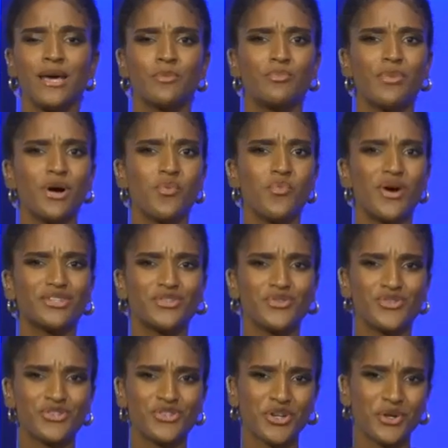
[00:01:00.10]
But what
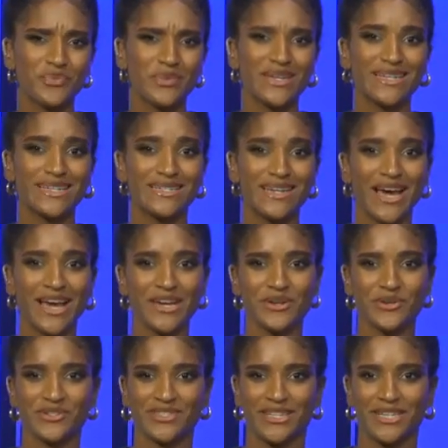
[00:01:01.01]
do Sherman
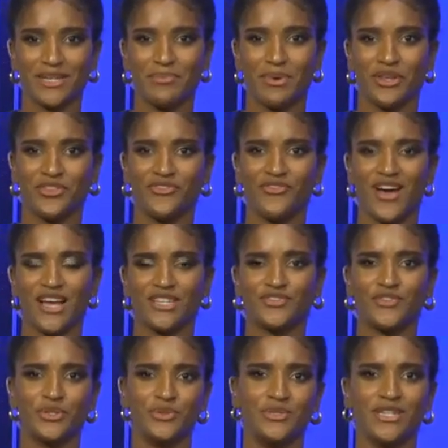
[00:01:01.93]
diners think about the
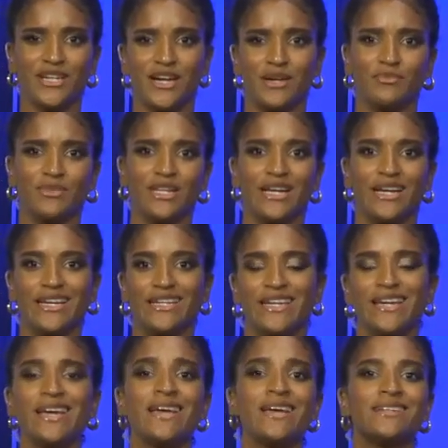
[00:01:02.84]
fast food
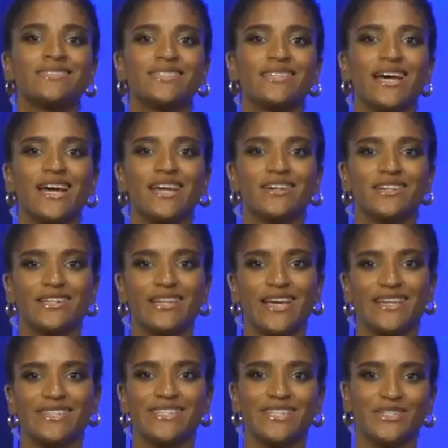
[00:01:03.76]
timeline? Tonight on
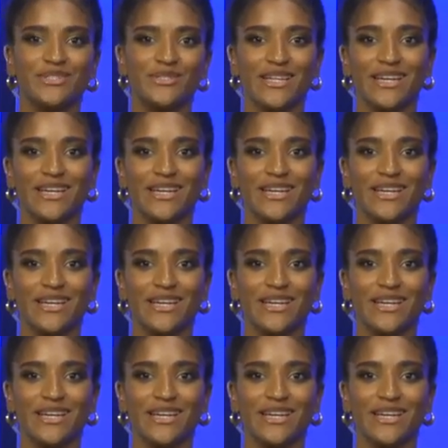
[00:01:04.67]
K10 News